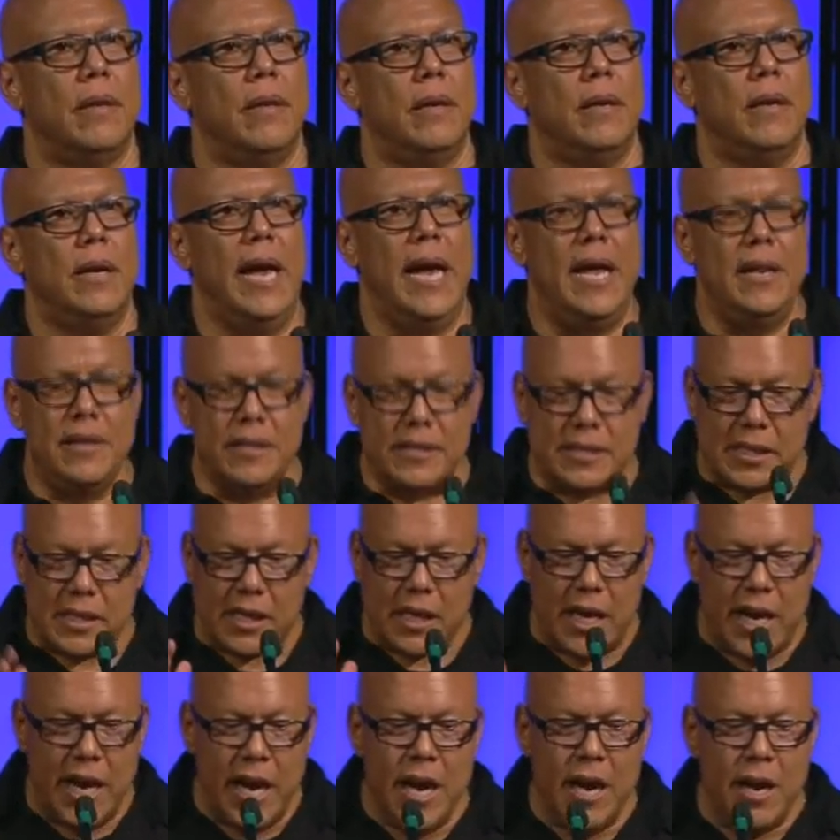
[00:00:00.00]
and this
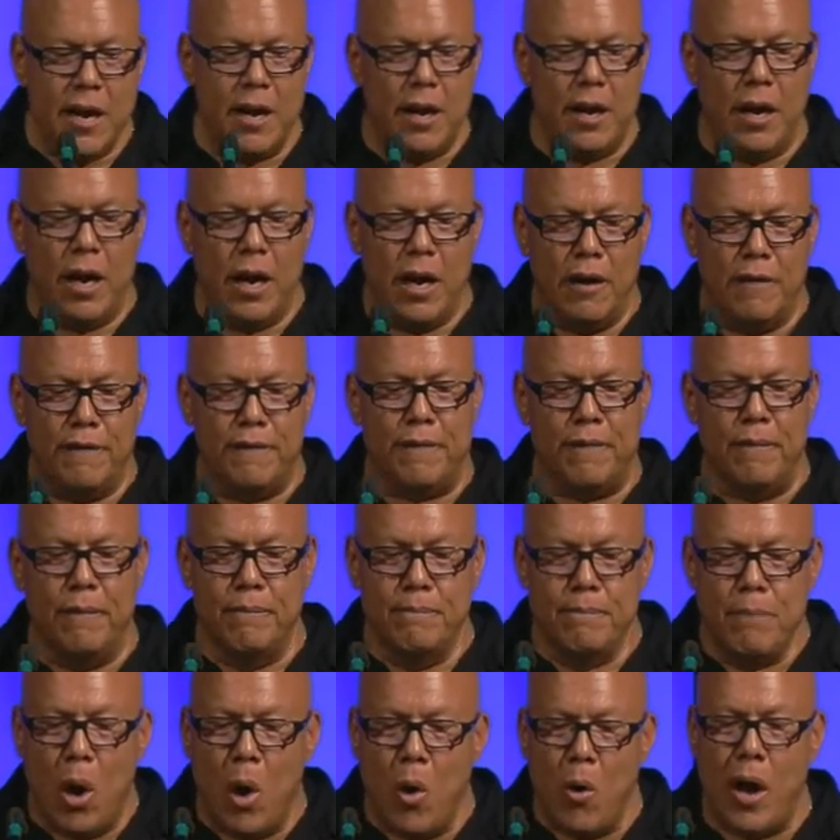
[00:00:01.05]
king of
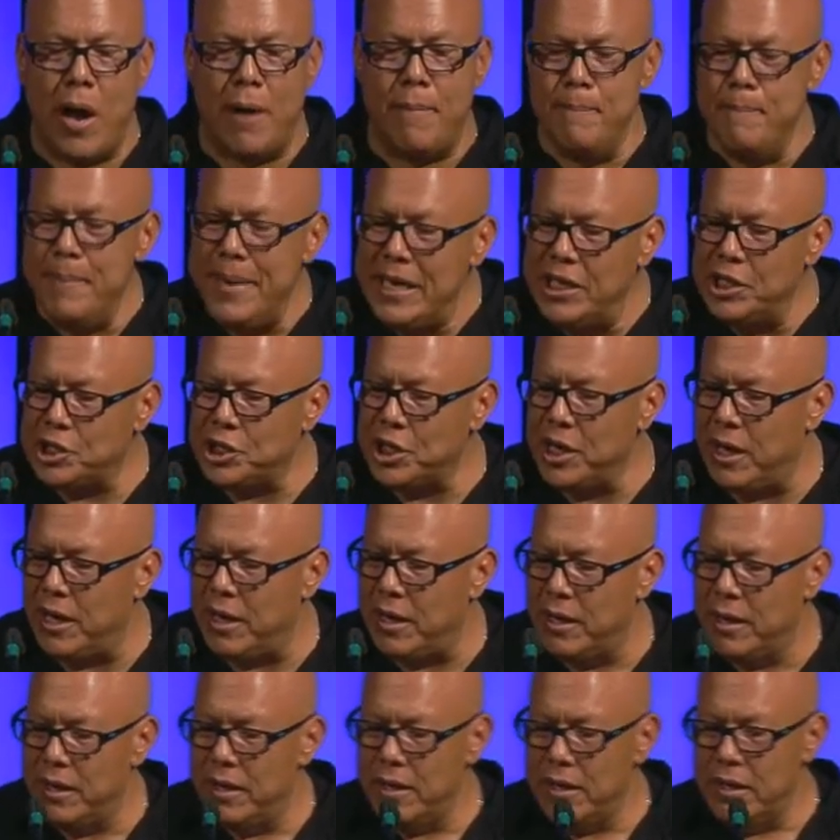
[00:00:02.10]
Moab, Mesha,
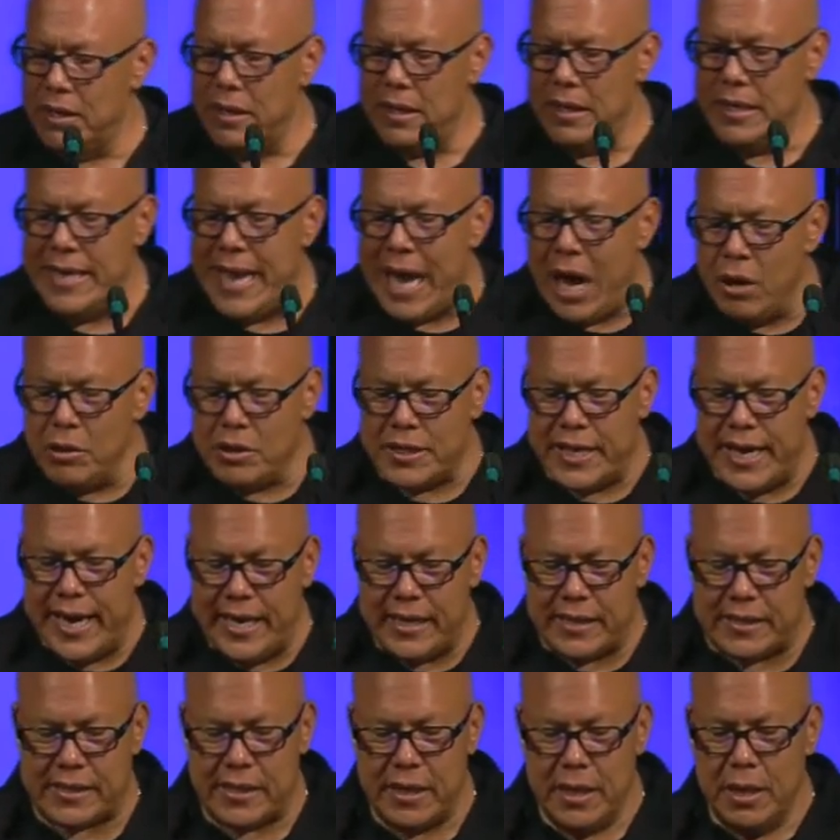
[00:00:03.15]
now
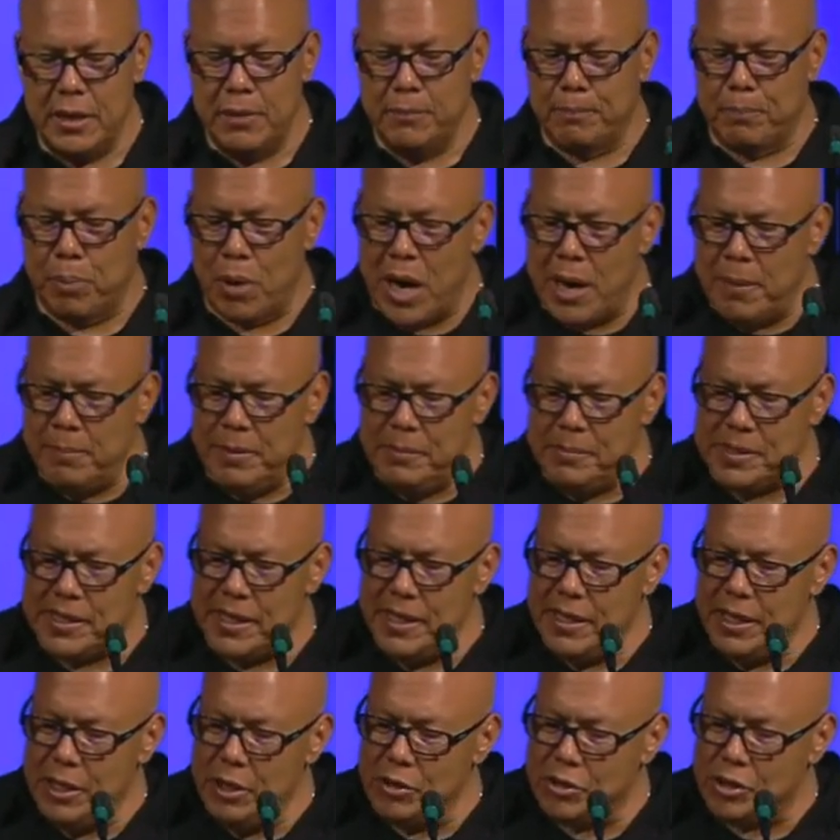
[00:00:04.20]
takes problems
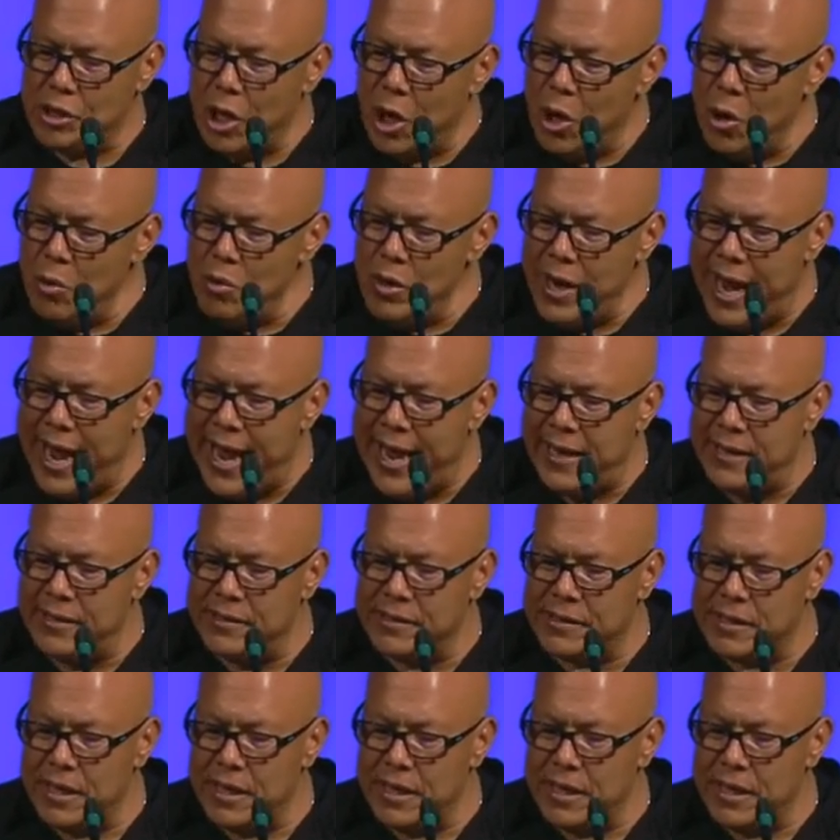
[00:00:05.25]
into his own hands.